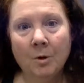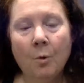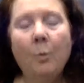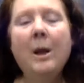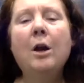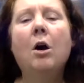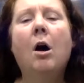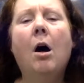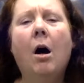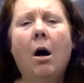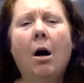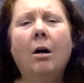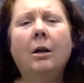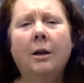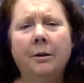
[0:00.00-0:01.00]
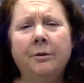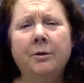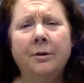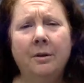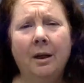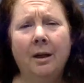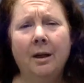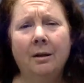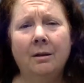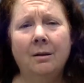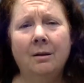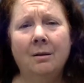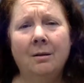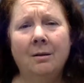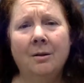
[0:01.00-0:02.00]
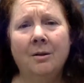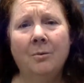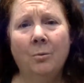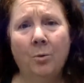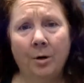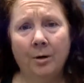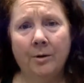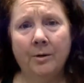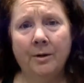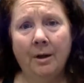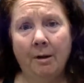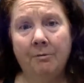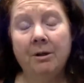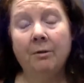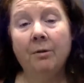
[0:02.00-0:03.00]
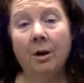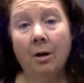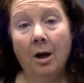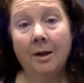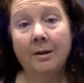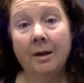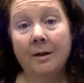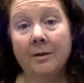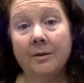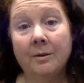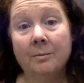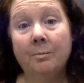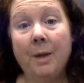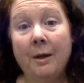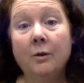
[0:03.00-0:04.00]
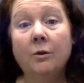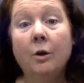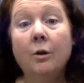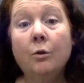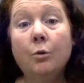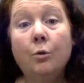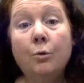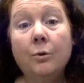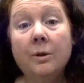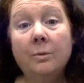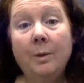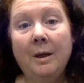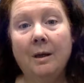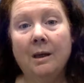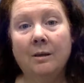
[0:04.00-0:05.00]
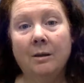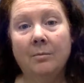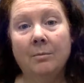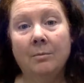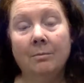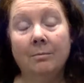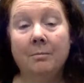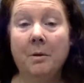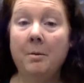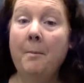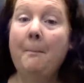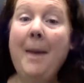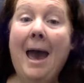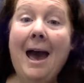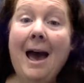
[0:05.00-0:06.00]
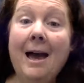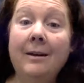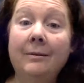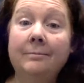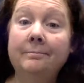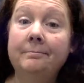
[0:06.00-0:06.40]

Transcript: We all understand words have different contexts based on who's speaking them. Bad.